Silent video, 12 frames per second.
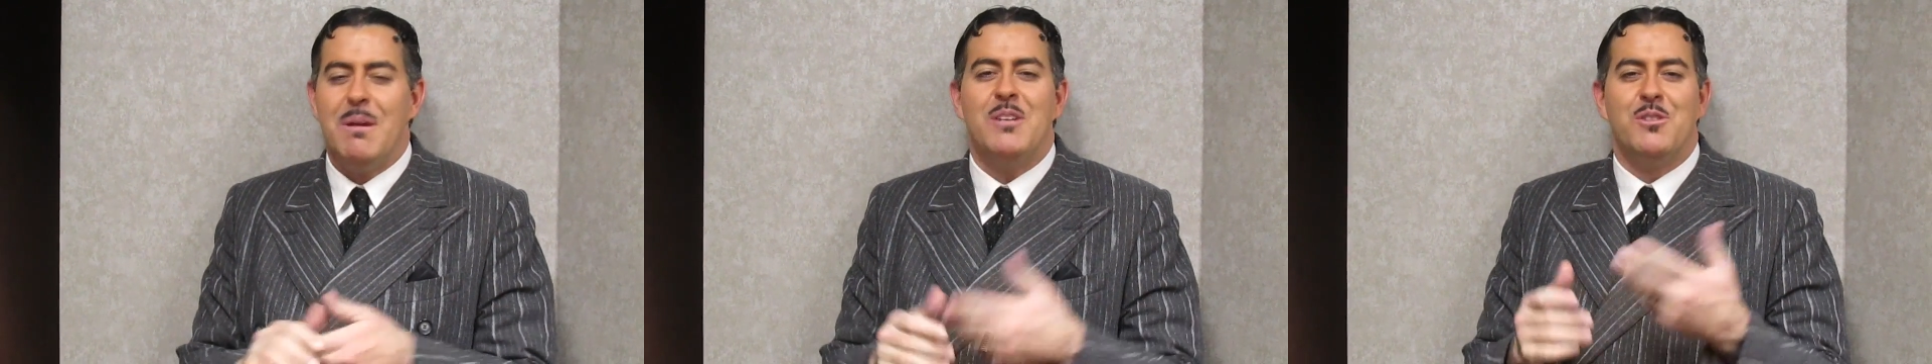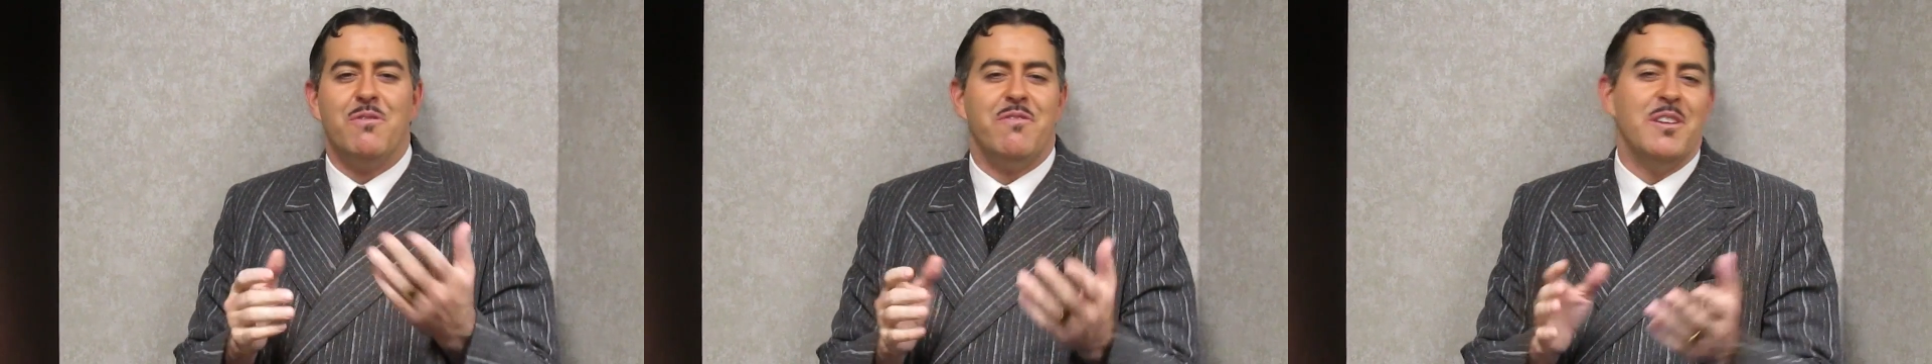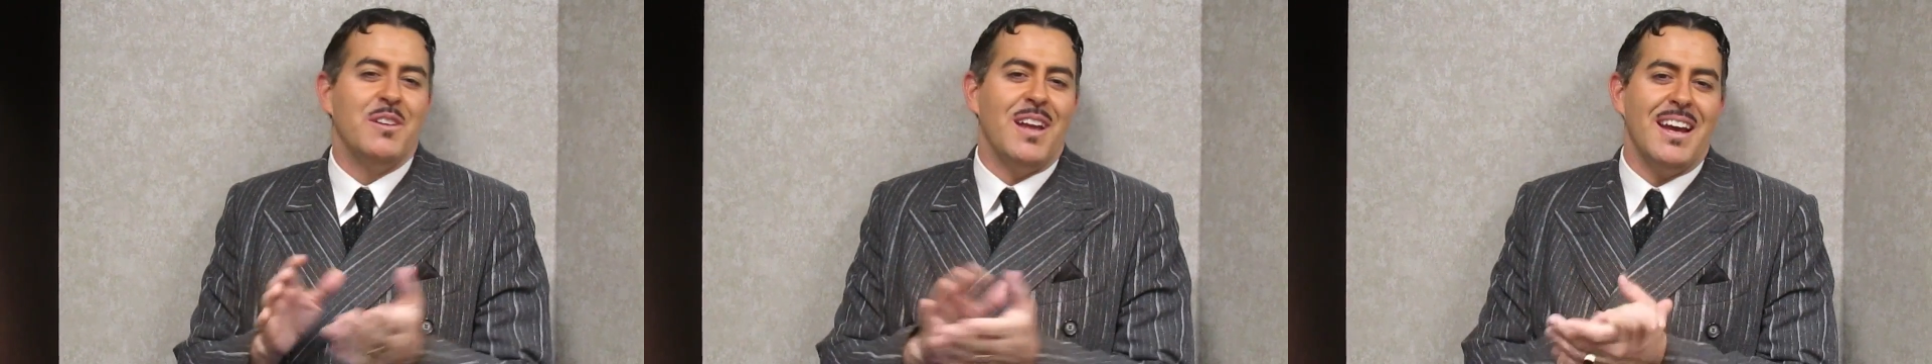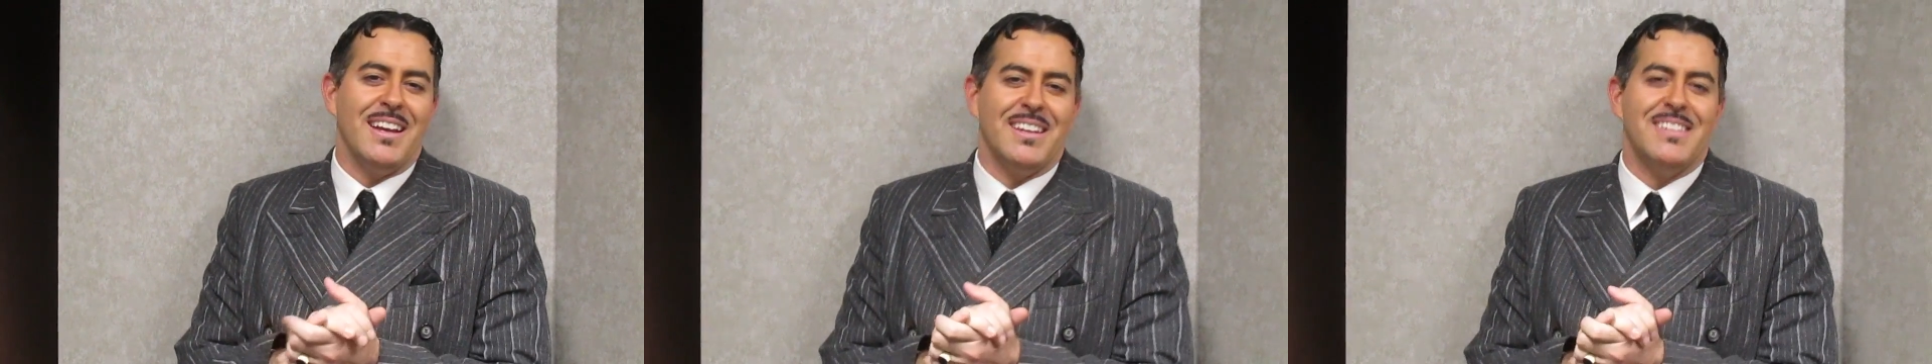makes you feel
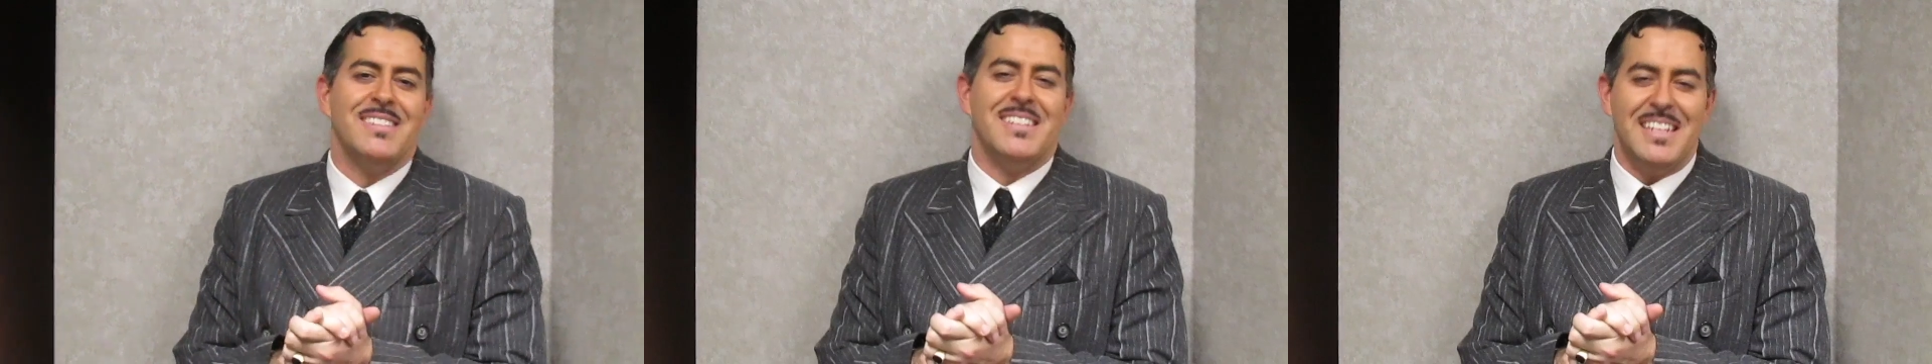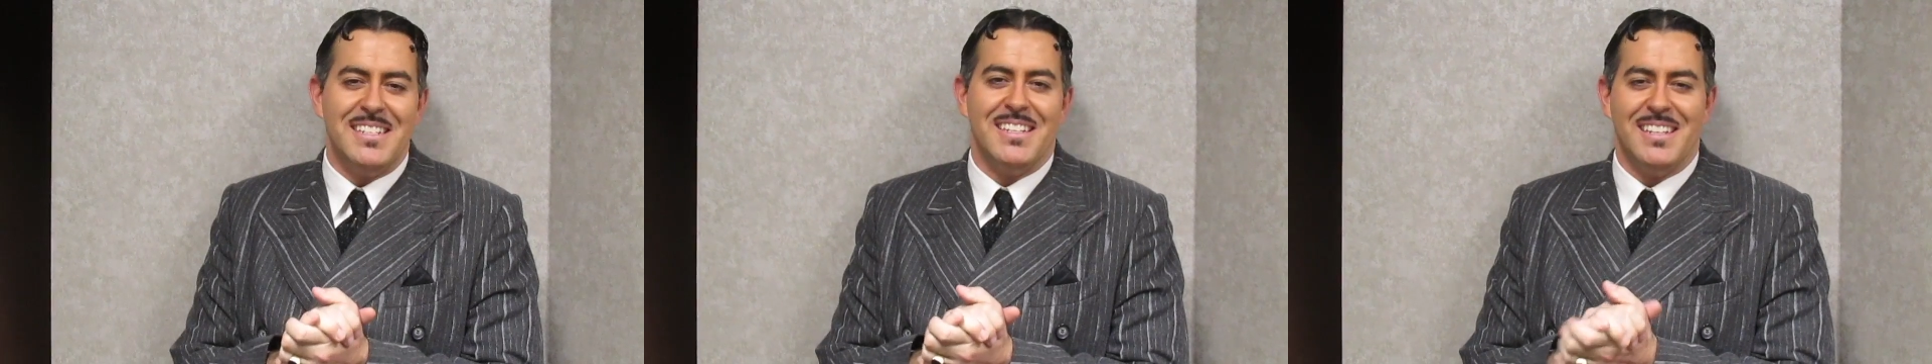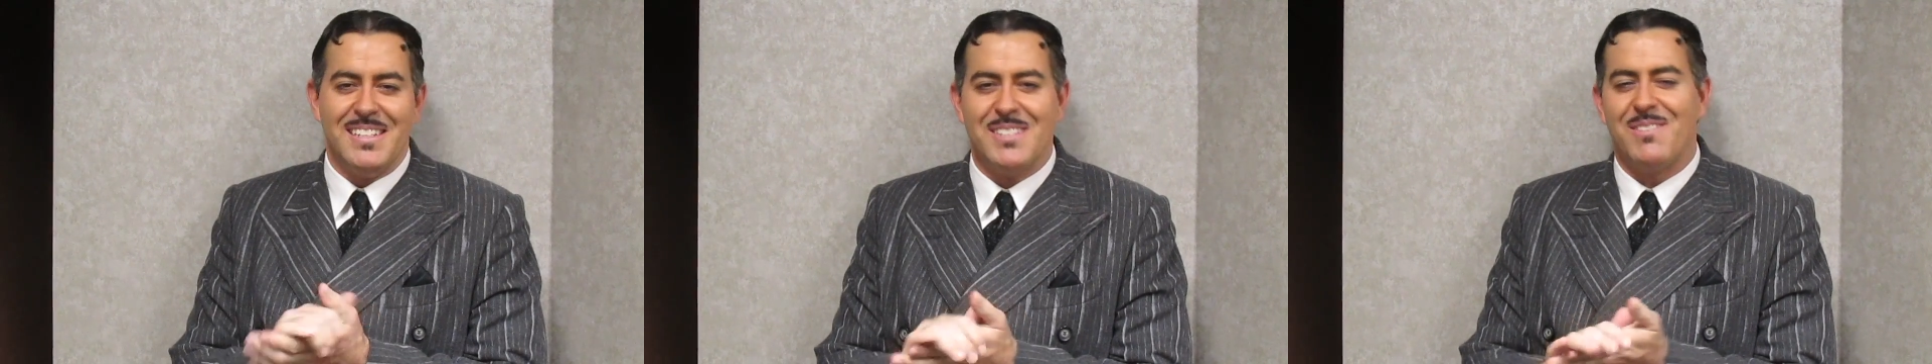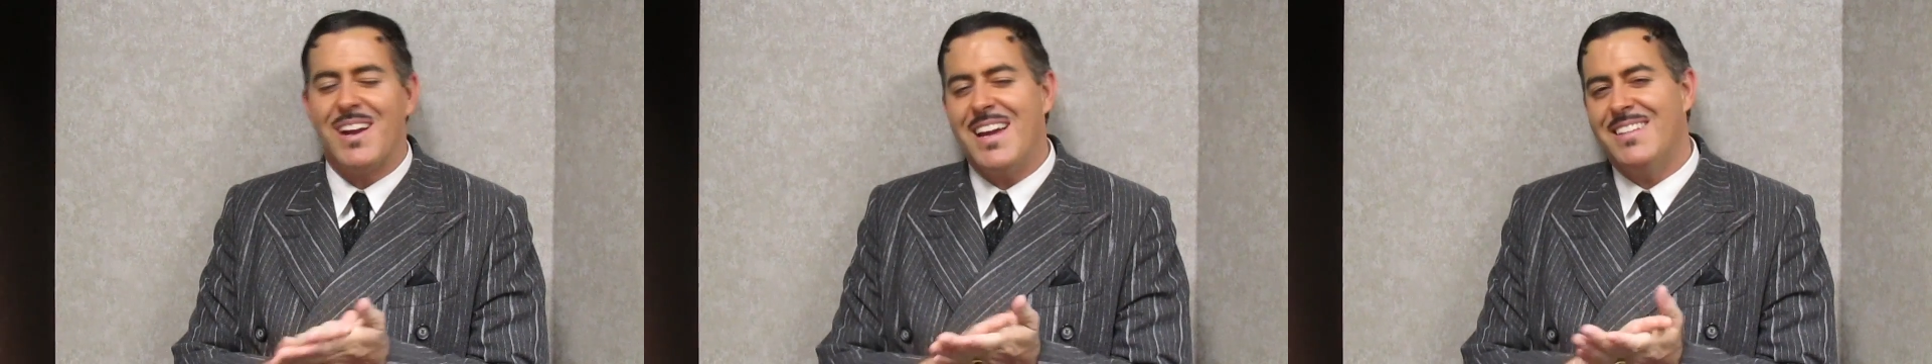like a season,
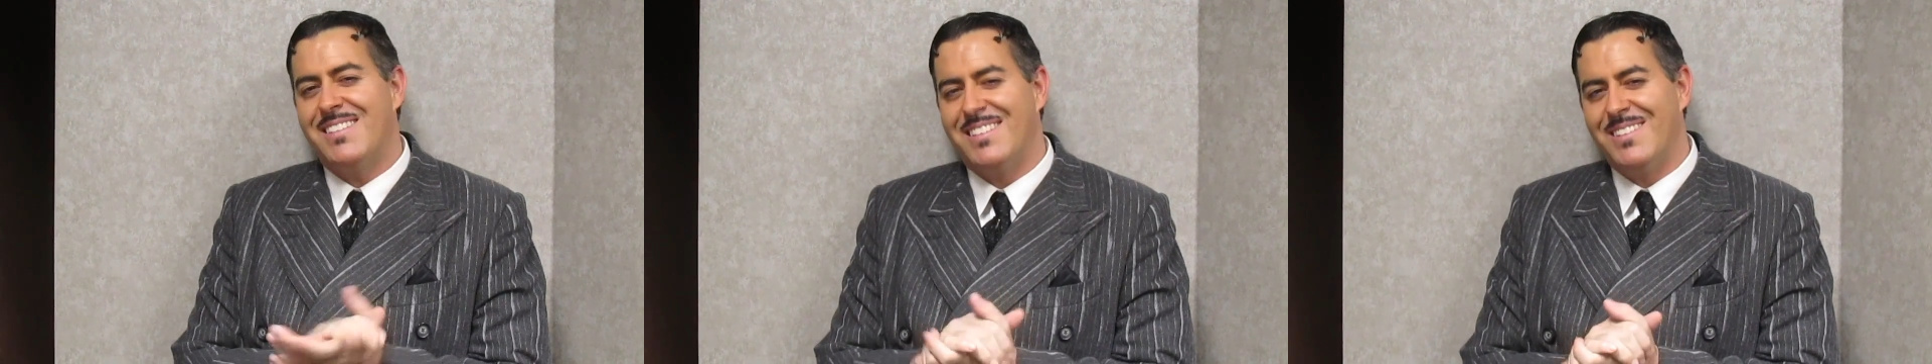right?